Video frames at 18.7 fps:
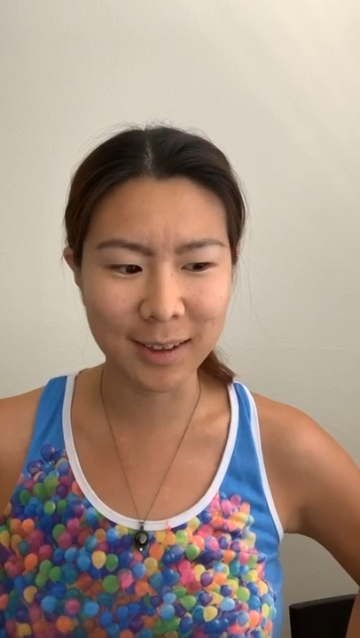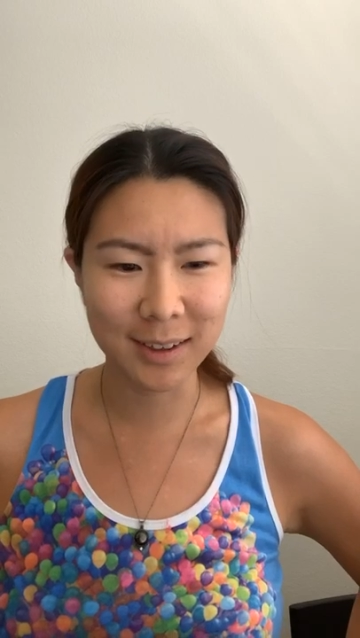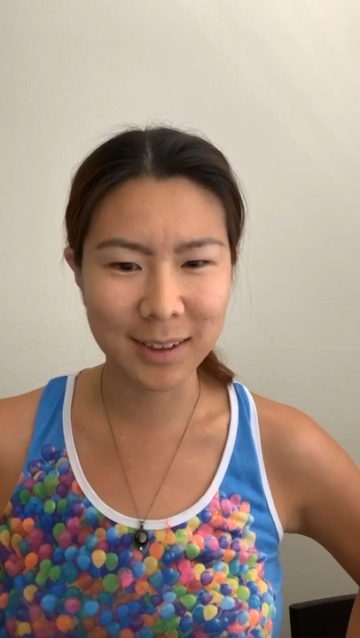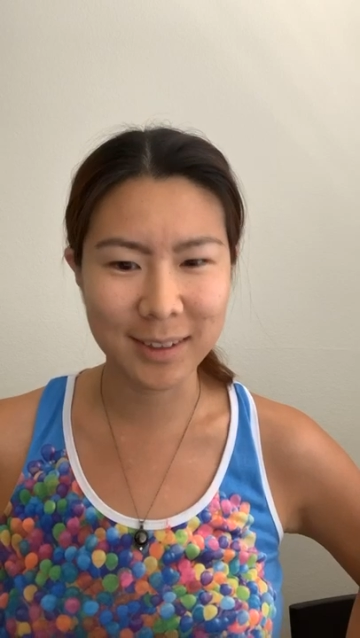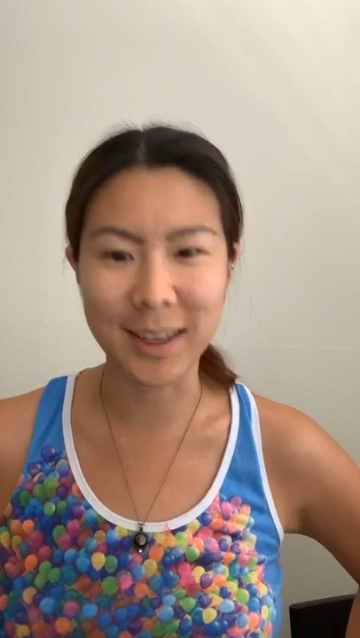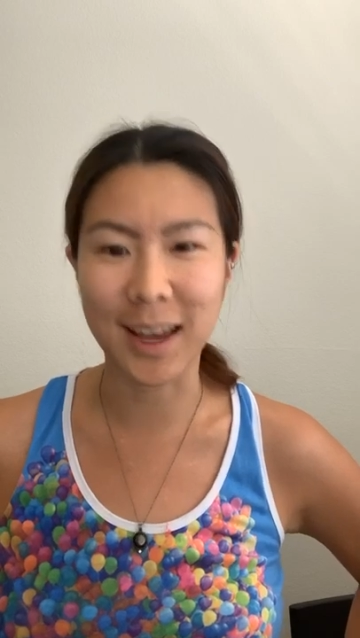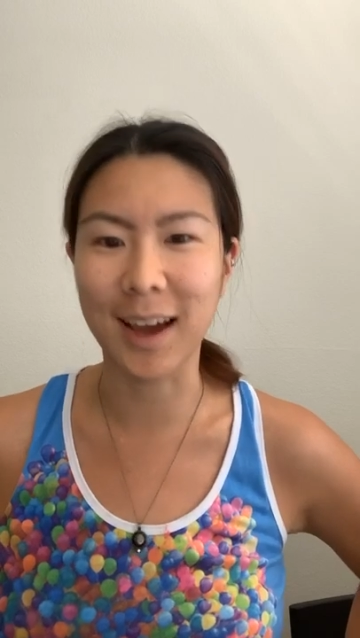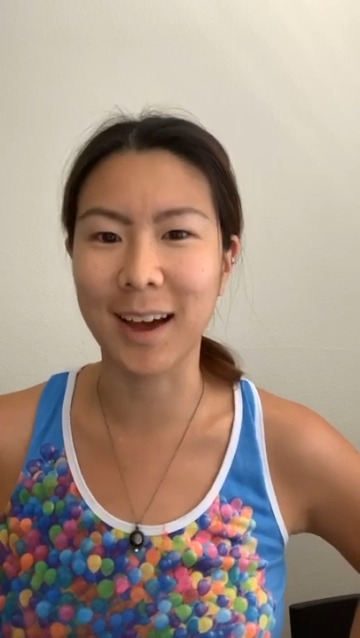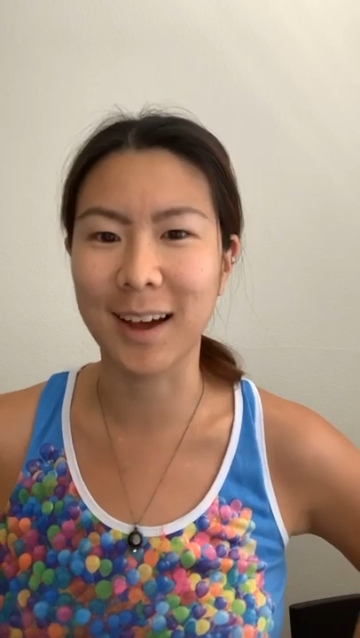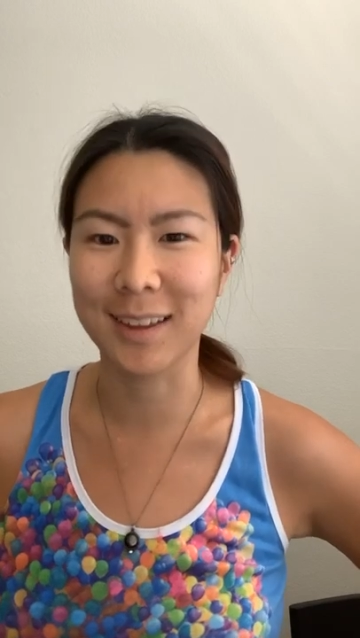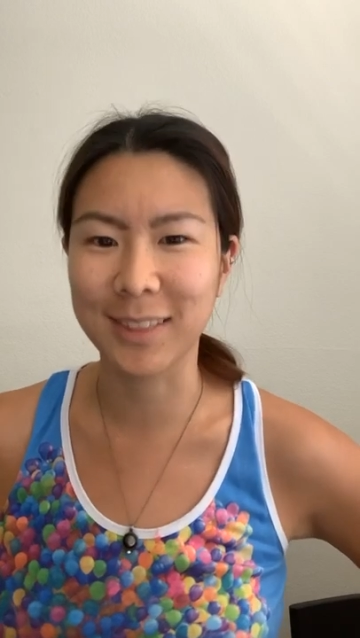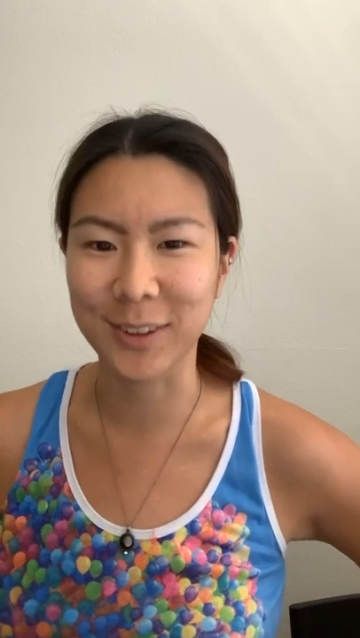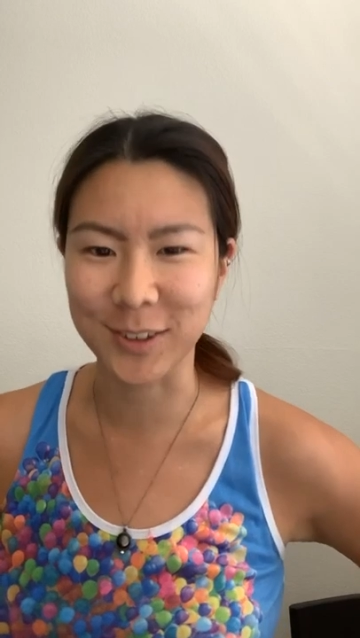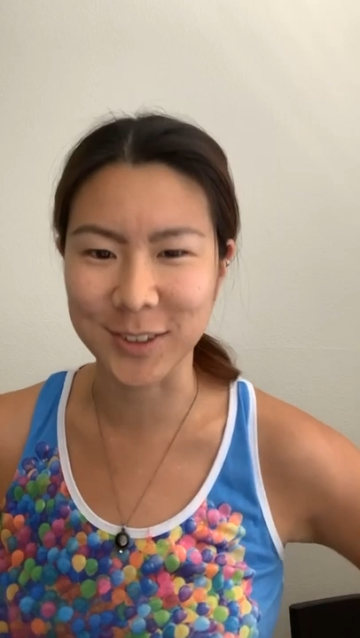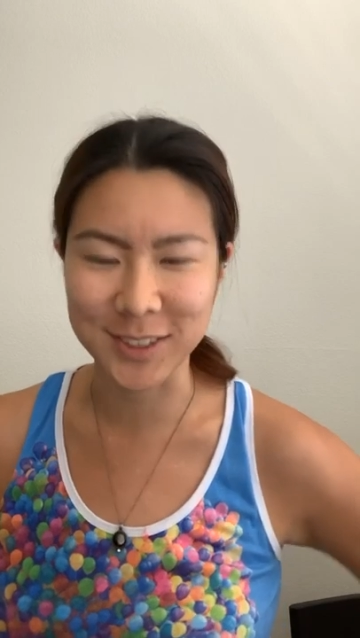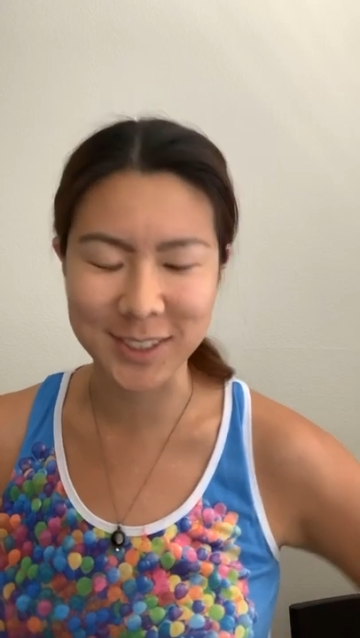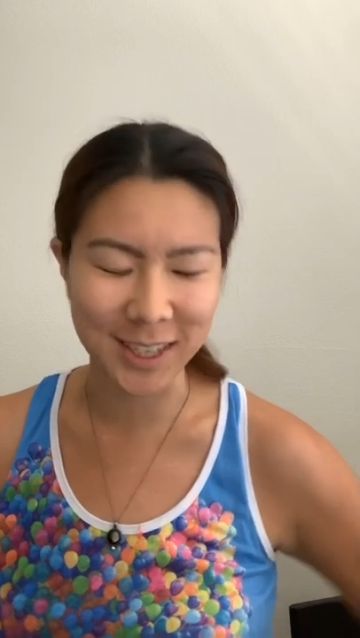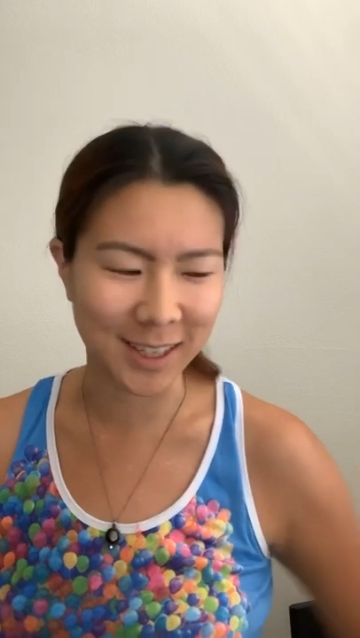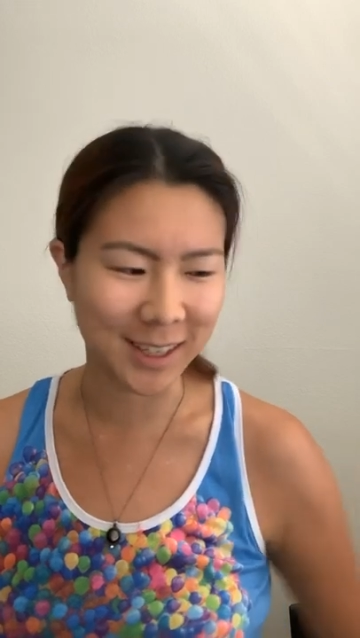Yeah,
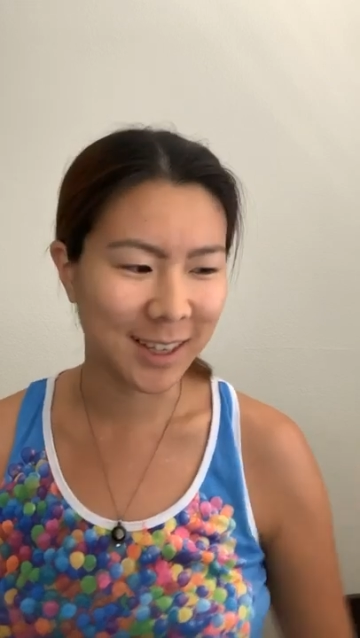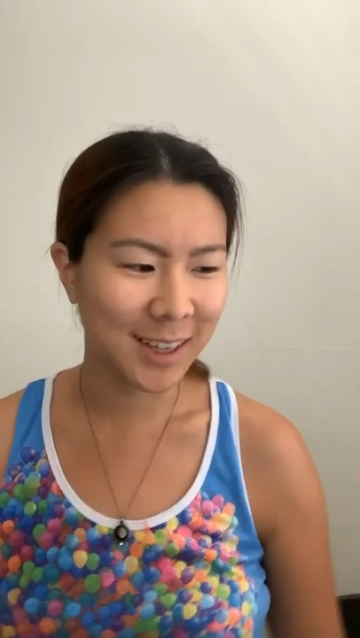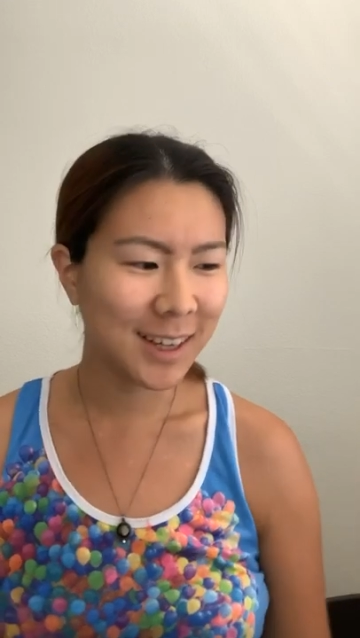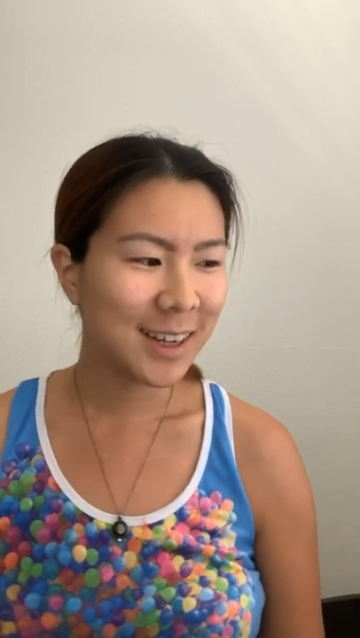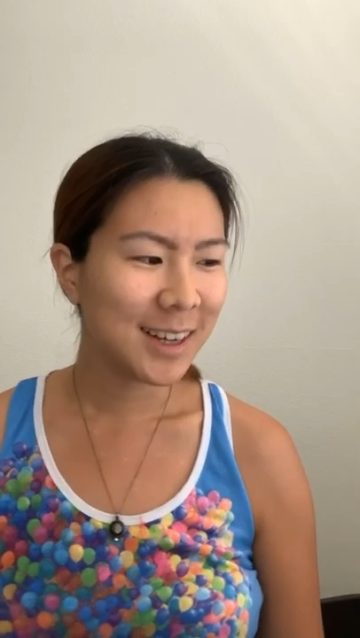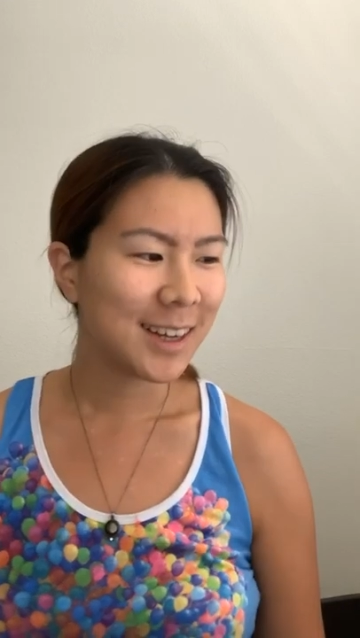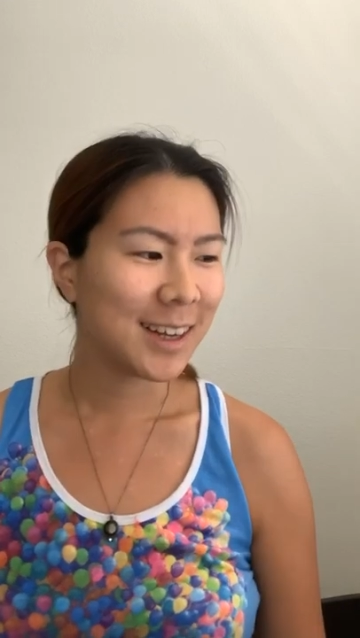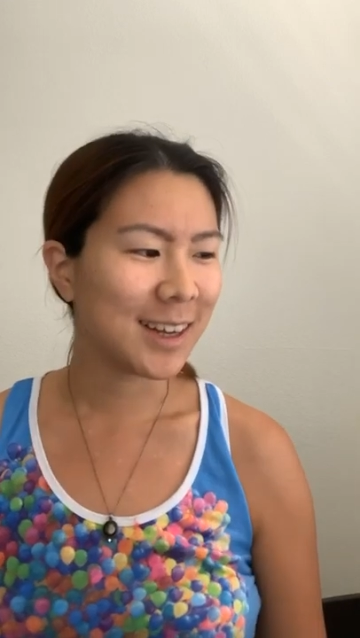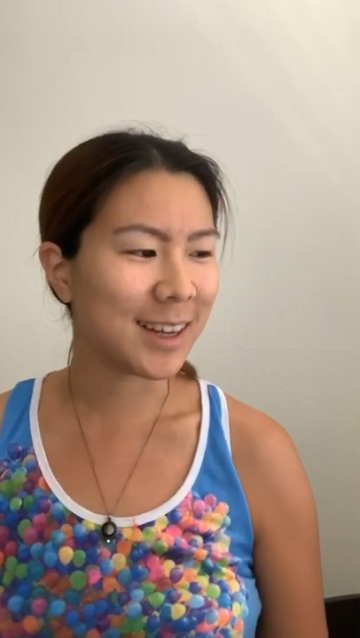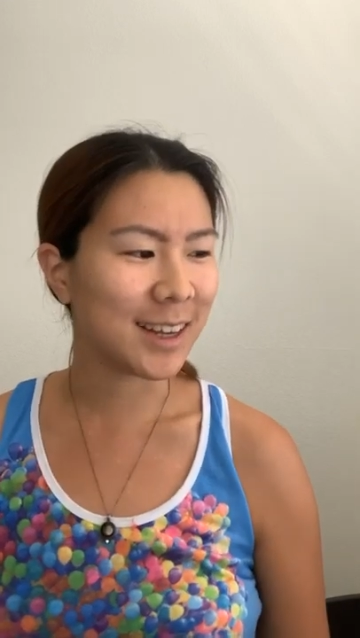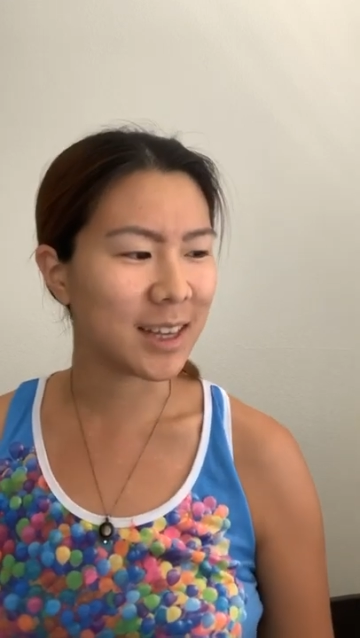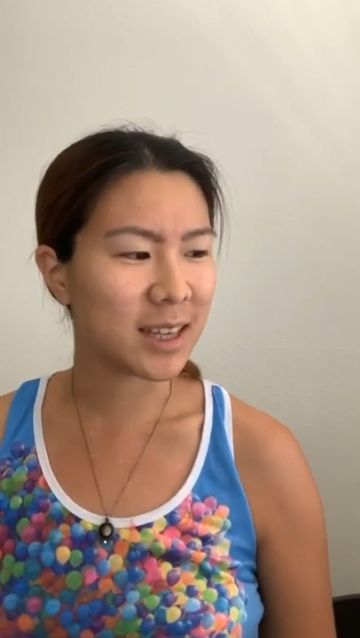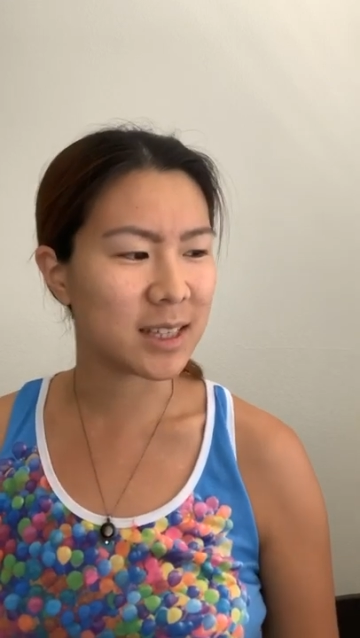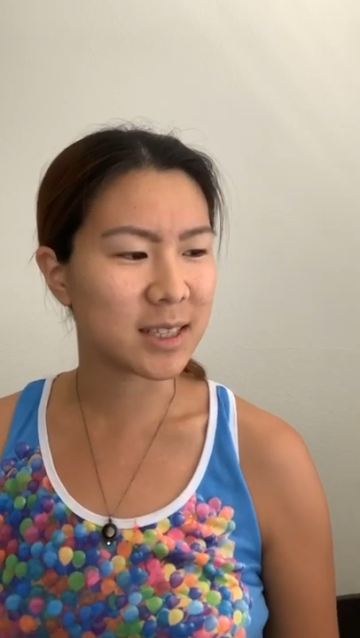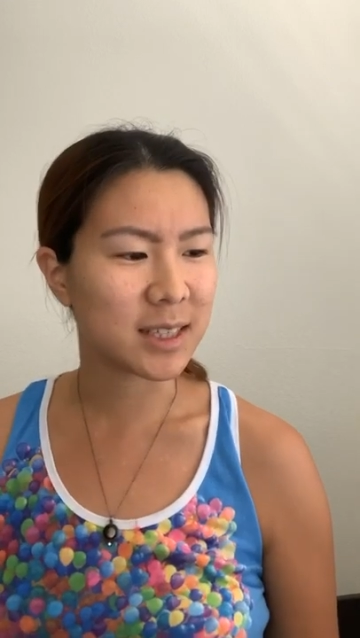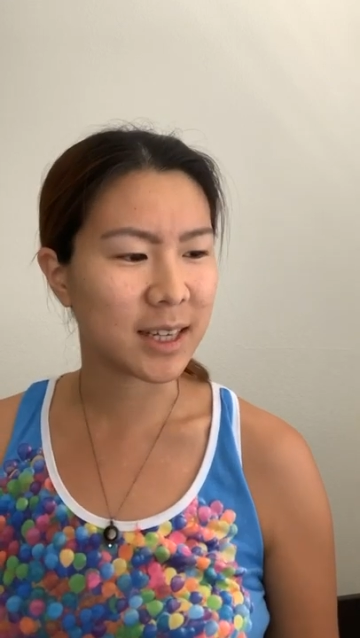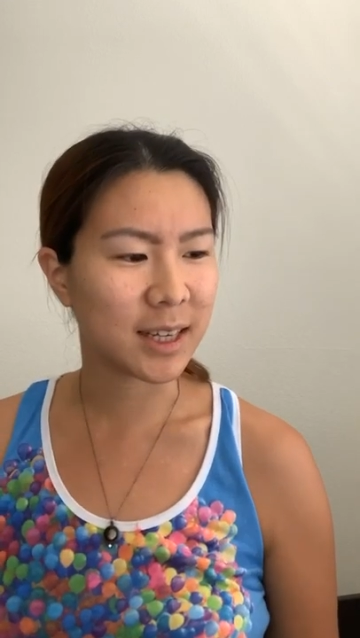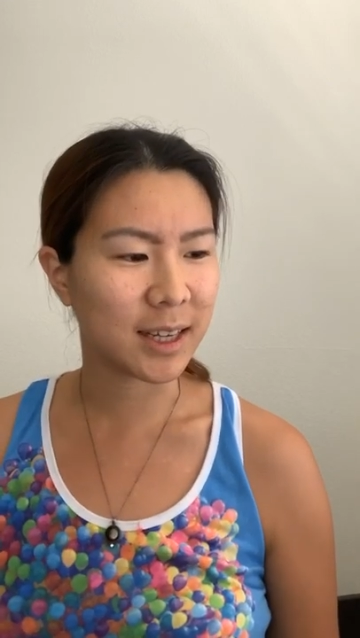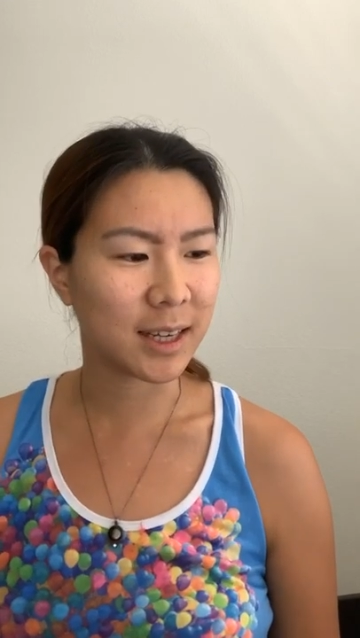Thursday,
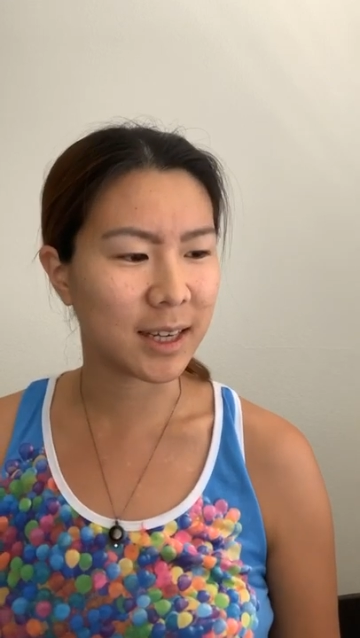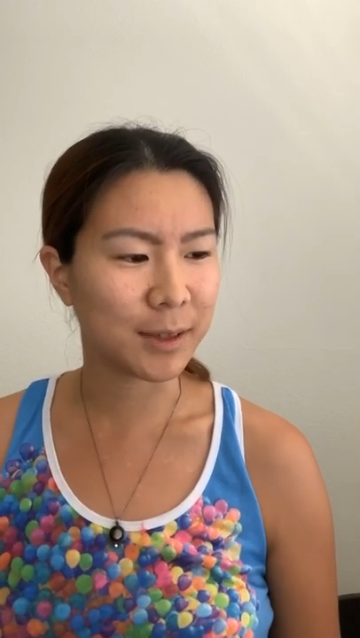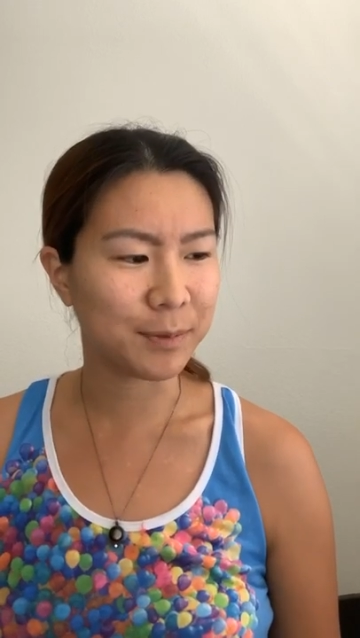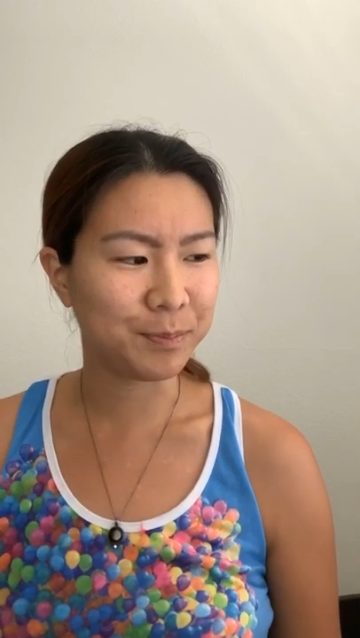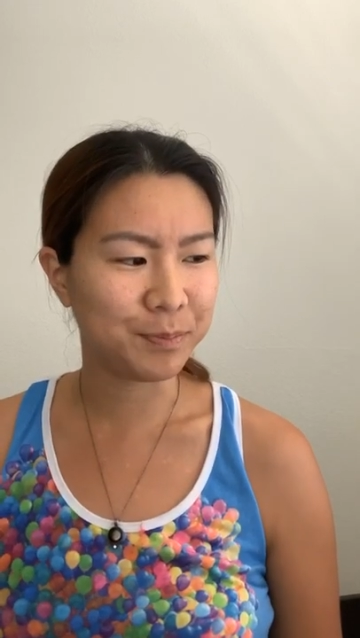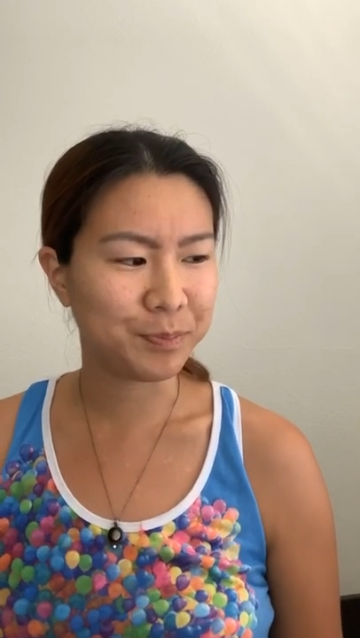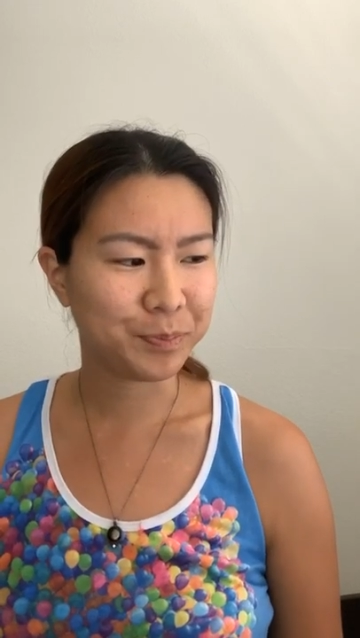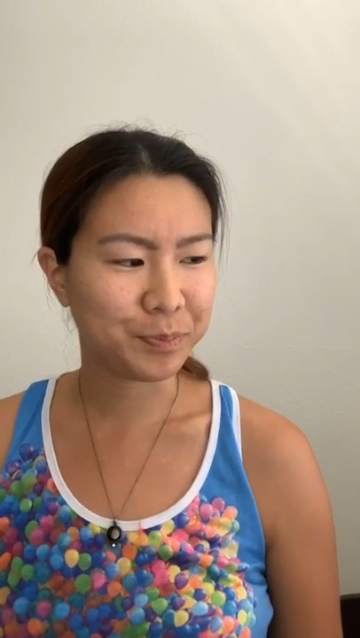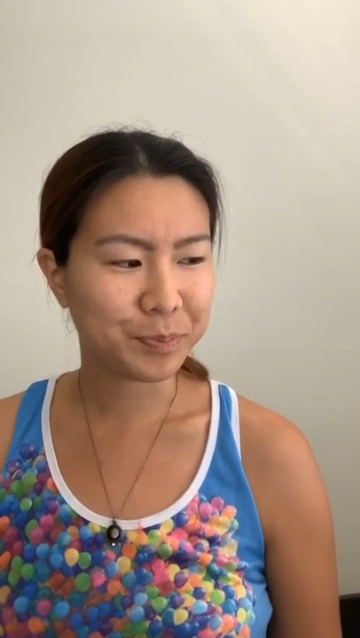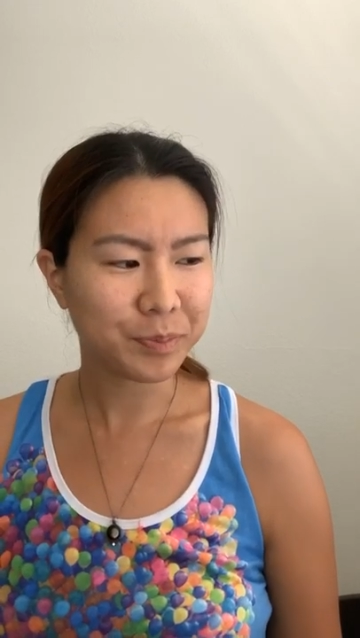and